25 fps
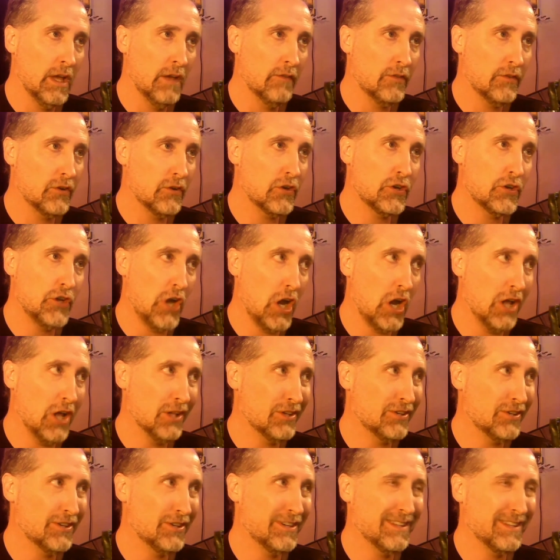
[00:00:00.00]
for
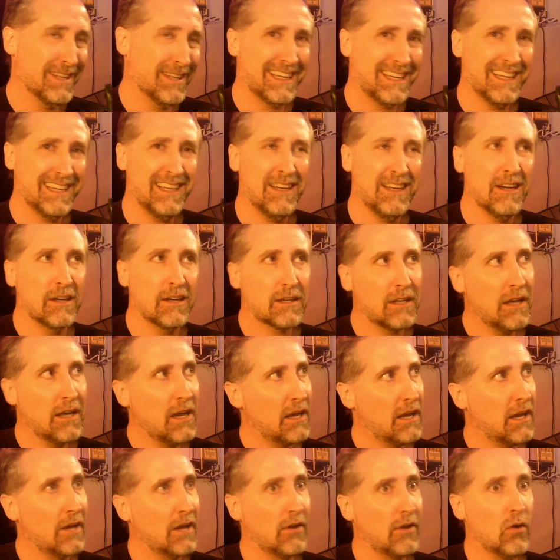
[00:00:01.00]
$1. You're like, oh
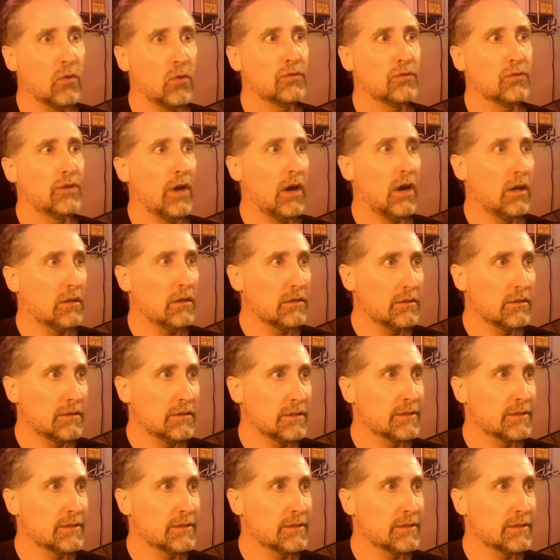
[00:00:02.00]
god, a whole dollar. It's